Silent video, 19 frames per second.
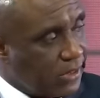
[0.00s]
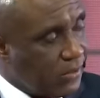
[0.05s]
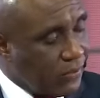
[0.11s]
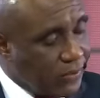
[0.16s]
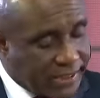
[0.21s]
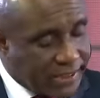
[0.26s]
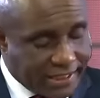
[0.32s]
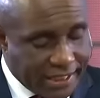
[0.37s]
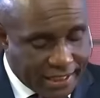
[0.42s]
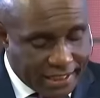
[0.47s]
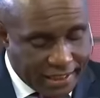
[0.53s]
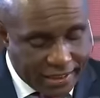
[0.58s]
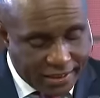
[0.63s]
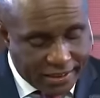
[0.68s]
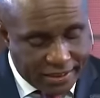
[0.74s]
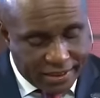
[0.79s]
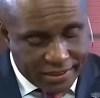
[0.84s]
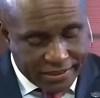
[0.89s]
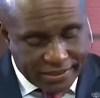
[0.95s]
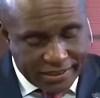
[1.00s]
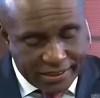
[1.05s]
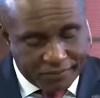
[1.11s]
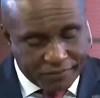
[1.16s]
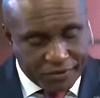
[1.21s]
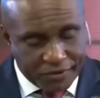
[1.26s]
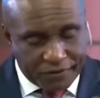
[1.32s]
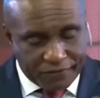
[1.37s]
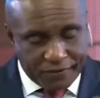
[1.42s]
We're taking a
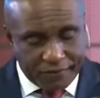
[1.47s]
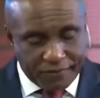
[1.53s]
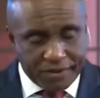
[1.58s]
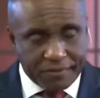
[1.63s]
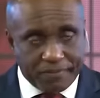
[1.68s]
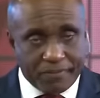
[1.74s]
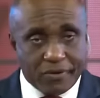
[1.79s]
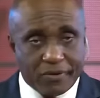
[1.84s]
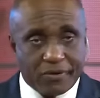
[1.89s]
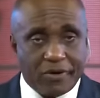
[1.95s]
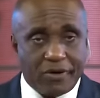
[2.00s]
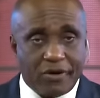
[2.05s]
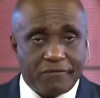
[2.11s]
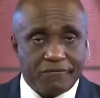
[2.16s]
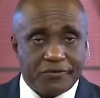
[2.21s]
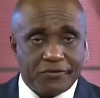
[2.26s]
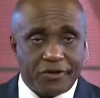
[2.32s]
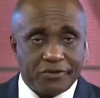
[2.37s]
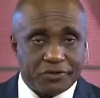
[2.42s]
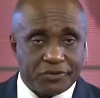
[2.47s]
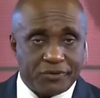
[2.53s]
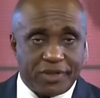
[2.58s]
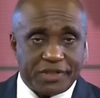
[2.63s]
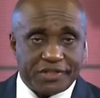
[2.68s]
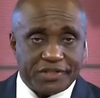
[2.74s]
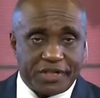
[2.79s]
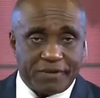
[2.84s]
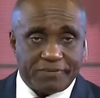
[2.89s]
scripture from the book of
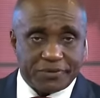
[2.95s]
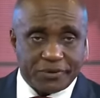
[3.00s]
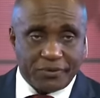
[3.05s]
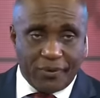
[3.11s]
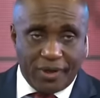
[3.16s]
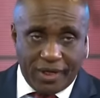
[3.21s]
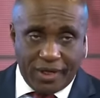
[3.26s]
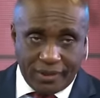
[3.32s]
Joshua chapter 1.